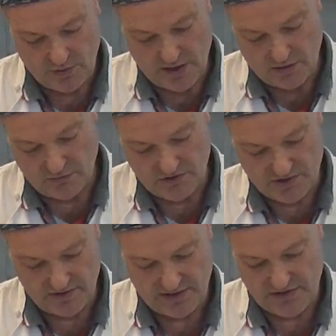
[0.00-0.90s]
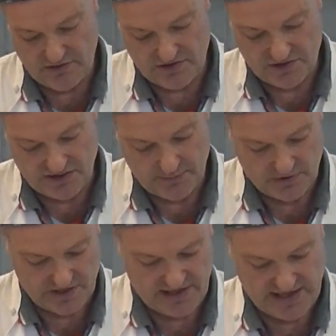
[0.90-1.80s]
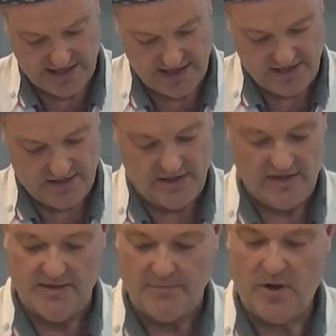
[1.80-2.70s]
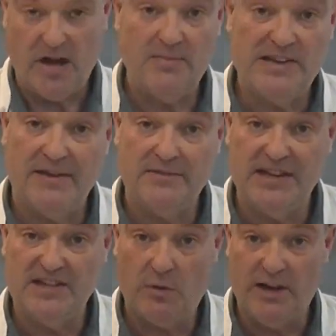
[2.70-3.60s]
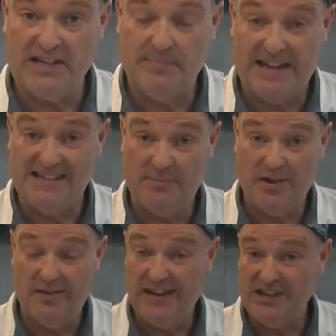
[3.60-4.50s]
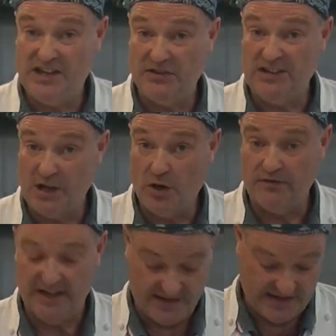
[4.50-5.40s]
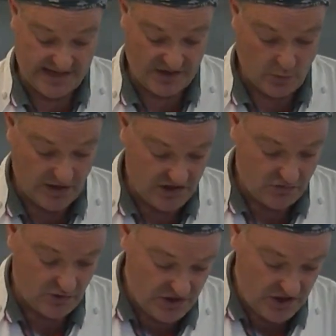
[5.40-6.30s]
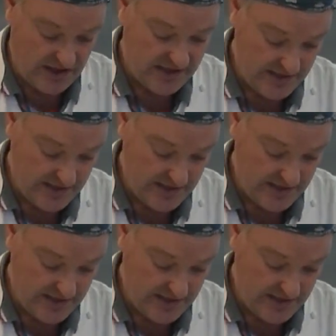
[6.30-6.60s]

holes. I use the side ones here. Parmesan is quite expensive, but the thing is you don't need a lot of it because it is quite a strong cheese.